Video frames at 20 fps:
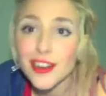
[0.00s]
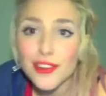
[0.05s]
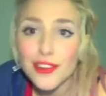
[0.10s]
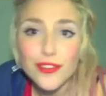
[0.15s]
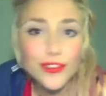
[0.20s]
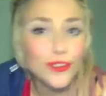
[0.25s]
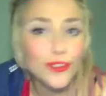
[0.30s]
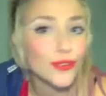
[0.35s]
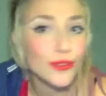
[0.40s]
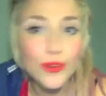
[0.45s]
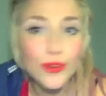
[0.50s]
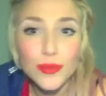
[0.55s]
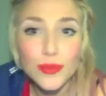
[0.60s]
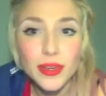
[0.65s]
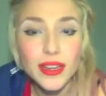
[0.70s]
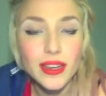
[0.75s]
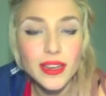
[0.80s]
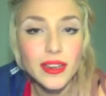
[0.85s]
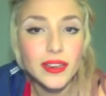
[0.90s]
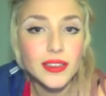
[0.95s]
take care of your
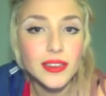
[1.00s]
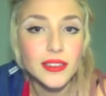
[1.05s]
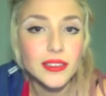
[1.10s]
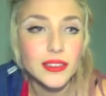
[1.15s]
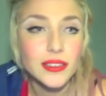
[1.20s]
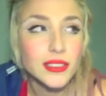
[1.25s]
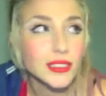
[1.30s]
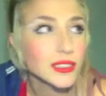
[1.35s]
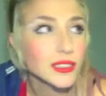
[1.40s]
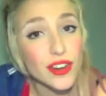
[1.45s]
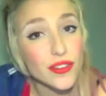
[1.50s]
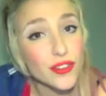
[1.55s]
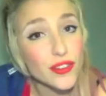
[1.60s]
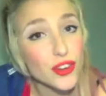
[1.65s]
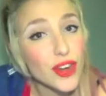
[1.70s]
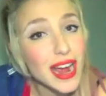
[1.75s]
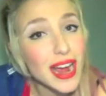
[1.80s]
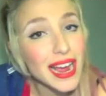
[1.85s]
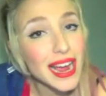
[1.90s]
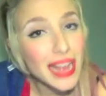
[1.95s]
grooming, take
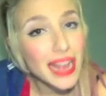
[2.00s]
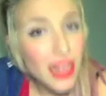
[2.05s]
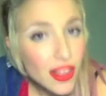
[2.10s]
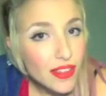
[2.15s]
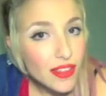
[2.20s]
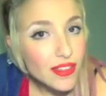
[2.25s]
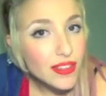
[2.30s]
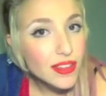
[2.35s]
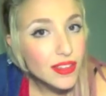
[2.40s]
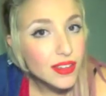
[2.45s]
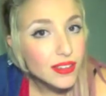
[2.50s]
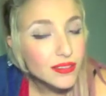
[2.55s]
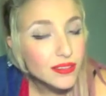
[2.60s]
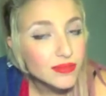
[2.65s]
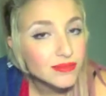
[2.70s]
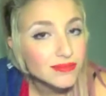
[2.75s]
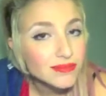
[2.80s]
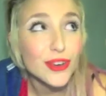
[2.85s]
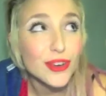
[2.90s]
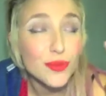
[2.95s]
care of your health,
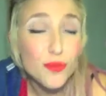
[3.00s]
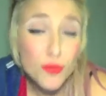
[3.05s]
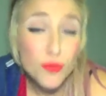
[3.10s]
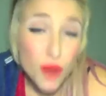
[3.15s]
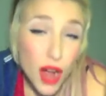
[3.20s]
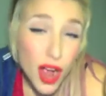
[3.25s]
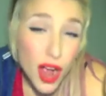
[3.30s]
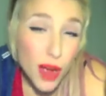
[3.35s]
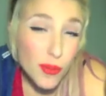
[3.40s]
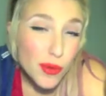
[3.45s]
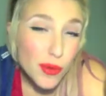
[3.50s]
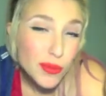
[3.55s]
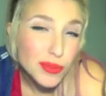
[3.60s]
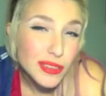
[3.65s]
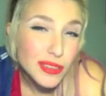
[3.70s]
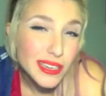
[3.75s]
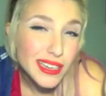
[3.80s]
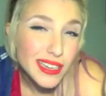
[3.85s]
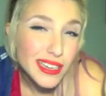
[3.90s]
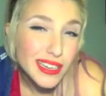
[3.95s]
and you're
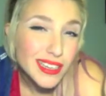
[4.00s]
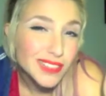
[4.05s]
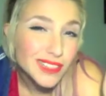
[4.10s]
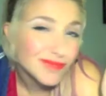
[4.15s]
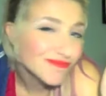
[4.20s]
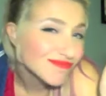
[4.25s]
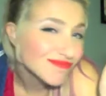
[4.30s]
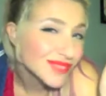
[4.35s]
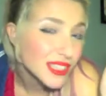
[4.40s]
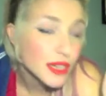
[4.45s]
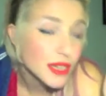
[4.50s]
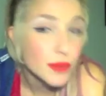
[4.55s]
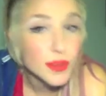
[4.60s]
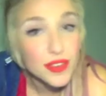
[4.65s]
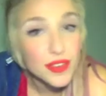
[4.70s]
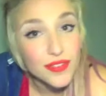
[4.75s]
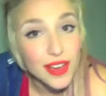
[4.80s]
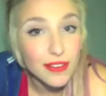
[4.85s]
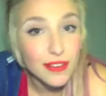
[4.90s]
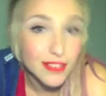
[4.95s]
probably
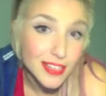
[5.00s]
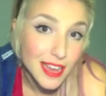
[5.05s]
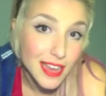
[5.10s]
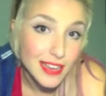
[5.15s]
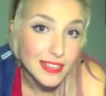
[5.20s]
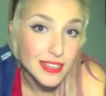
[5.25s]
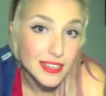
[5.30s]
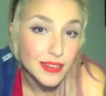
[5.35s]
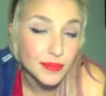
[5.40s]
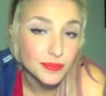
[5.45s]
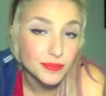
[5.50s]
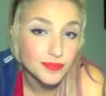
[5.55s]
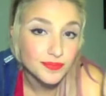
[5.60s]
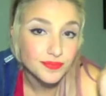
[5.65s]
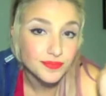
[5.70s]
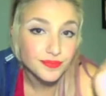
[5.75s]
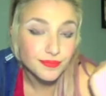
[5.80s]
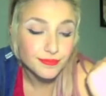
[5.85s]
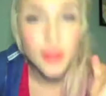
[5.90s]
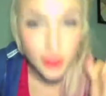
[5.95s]
gonna be found
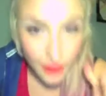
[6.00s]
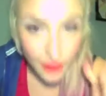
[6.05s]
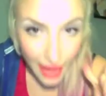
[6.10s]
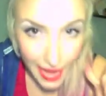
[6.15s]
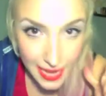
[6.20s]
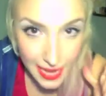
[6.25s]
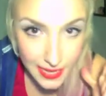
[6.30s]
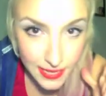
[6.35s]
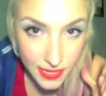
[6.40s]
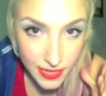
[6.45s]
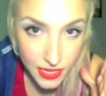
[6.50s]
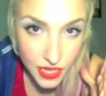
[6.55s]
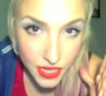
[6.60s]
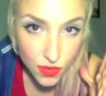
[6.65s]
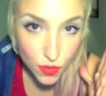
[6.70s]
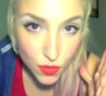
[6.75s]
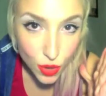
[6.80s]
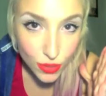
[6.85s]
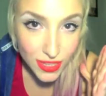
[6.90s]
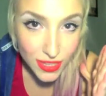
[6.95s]
sexy. The last
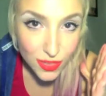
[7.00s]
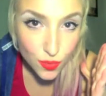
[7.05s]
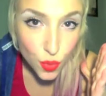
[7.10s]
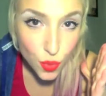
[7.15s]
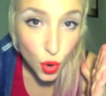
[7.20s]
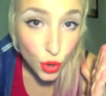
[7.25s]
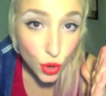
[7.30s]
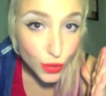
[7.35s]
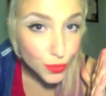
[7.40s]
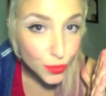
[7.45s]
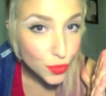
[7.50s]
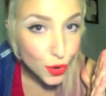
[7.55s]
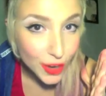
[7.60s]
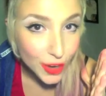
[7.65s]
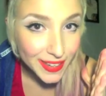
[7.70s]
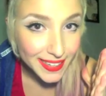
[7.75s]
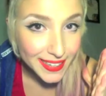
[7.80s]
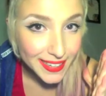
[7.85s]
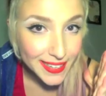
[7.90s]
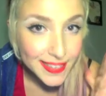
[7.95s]
and most important
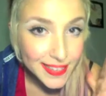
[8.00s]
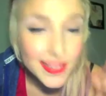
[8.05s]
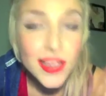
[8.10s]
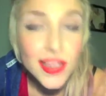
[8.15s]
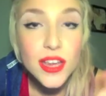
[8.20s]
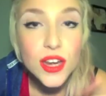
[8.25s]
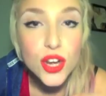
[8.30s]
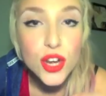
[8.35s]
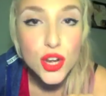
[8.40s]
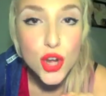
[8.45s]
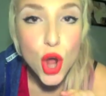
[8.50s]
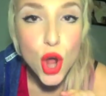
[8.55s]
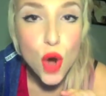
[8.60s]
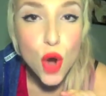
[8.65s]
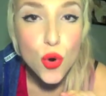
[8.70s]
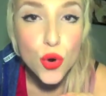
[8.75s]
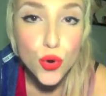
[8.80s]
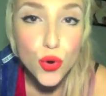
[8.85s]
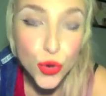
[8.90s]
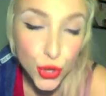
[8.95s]
point is
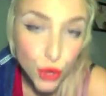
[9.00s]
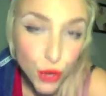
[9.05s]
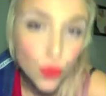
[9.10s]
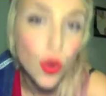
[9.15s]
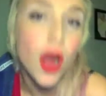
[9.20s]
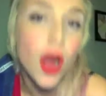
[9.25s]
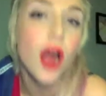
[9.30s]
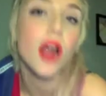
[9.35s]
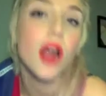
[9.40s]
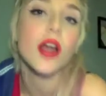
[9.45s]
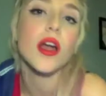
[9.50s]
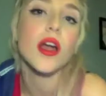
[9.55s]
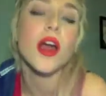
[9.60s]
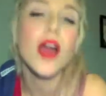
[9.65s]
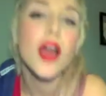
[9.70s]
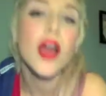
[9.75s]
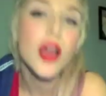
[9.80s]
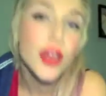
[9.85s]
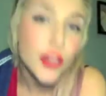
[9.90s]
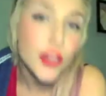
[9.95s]
know who you are.
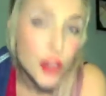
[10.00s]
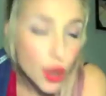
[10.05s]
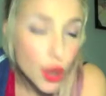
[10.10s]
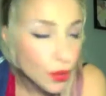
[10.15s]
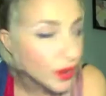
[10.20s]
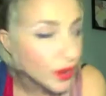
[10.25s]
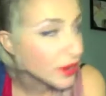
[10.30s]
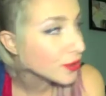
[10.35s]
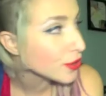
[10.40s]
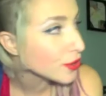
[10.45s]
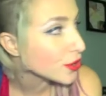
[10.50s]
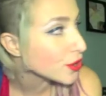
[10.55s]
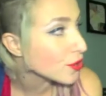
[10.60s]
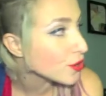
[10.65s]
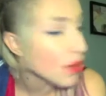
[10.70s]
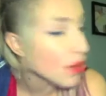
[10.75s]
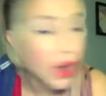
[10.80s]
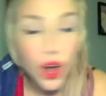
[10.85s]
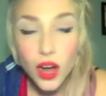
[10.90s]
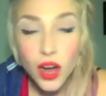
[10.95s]
Knowing who
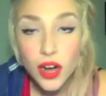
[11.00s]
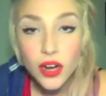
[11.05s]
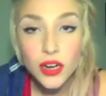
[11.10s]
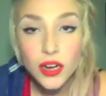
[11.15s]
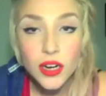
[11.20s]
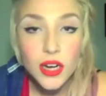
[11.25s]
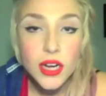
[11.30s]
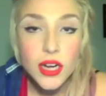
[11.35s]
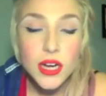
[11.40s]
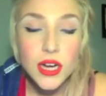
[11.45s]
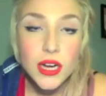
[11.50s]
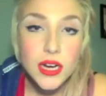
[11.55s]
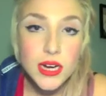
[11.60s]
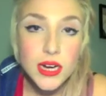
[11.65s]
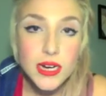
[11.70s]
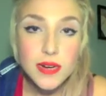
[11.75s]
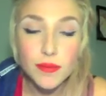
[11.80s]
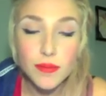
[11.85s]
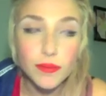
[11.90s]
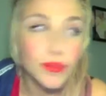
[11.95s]
you are
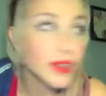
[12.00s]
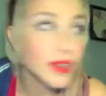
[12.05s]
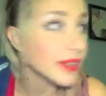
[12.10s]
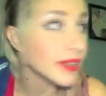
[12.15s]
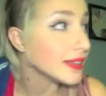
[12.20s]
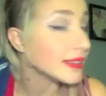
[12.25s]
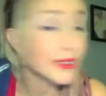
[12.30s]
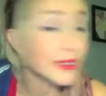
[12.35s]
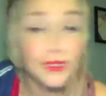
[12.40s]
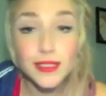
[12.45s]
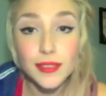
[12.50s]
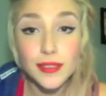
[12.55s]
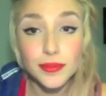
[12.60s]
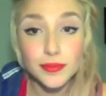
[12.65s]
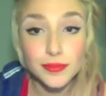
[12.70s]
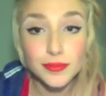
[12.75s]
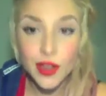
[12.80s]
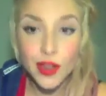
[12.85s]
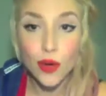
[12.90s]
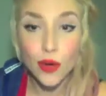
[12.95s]

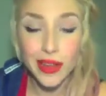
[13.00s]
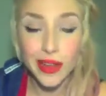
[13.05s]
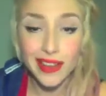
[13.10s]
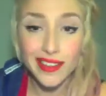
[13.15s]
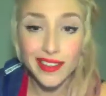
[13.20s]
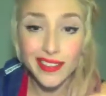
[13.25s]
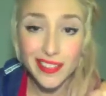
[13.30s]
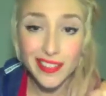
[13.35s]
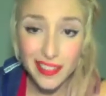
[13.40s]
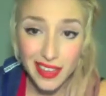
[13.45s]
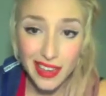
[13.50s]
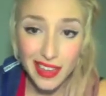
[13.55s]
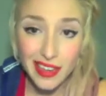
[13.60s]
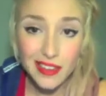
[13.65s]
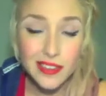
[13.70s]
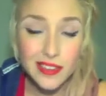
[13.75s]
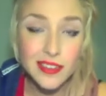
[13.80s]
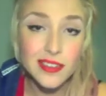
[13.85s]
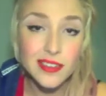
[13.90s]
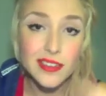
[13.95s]
means knowing
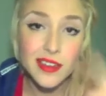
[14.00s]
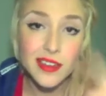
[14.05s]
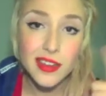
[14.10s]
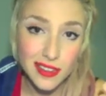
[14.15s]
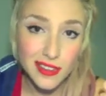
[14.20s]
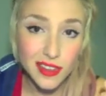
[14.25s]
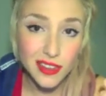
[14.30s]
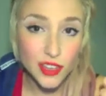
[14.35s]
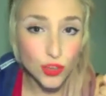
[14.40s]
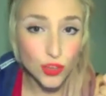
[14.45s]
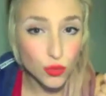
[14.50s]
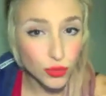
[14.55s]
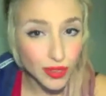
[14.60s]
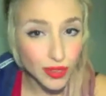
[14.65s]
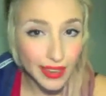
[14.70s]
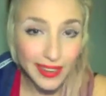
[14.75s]
things that you